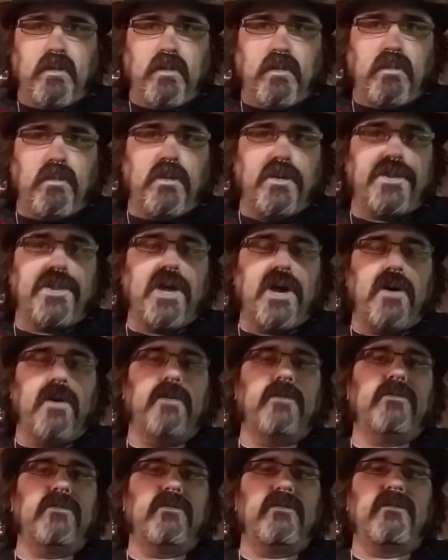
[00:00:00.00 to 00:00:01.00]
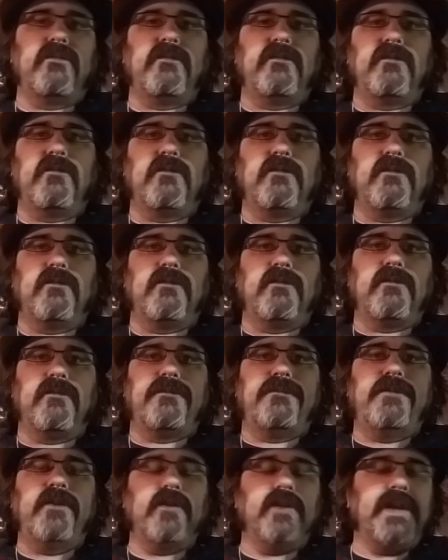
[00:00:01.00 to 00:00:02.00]
Without
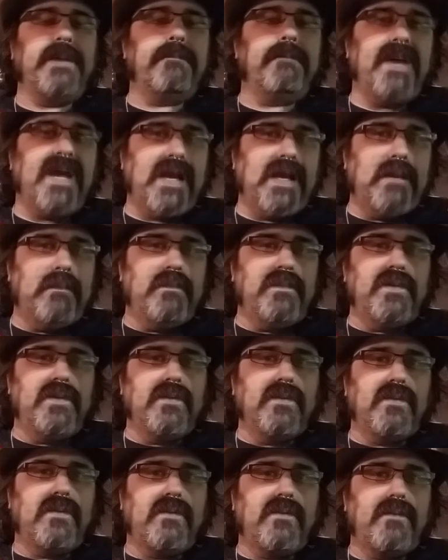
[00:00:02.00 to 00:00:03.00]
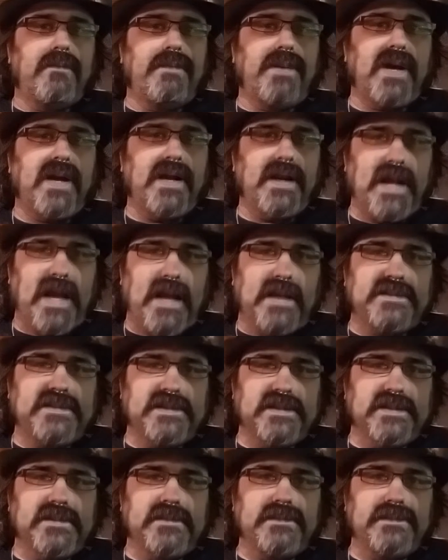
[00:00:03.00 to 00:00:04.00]
feeling maimed by an
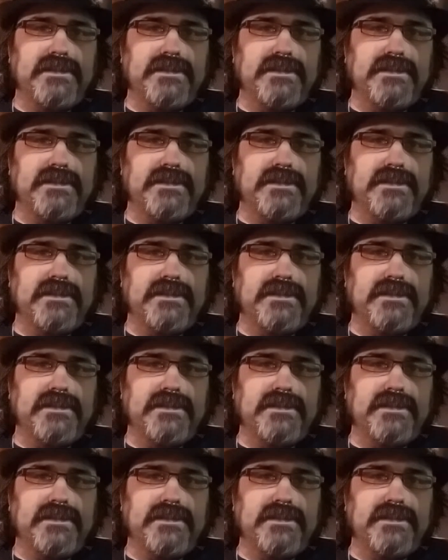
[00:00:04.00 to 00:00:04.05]
accident.